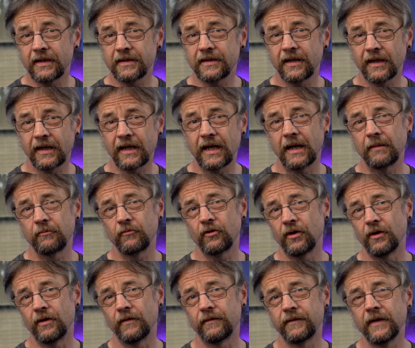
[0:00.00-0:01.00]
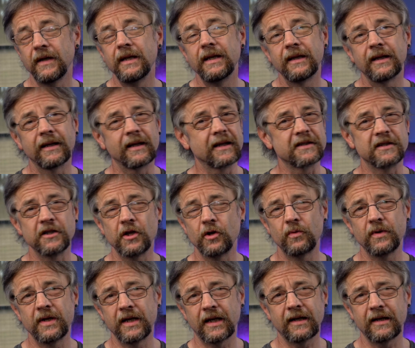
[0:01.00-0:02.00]
has their camera off, it has
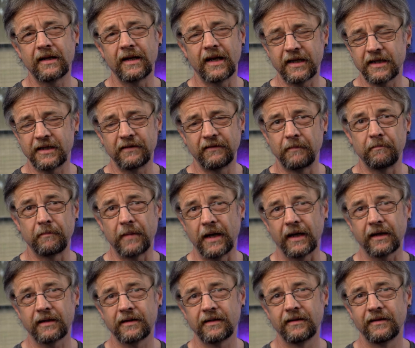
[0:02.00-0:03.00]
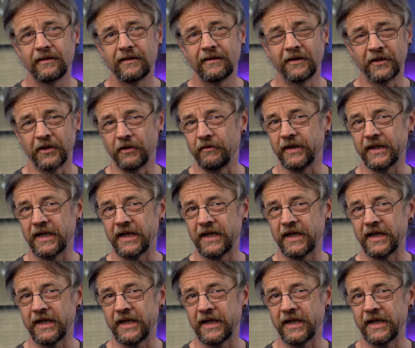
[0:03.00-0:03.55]
no negative impact on their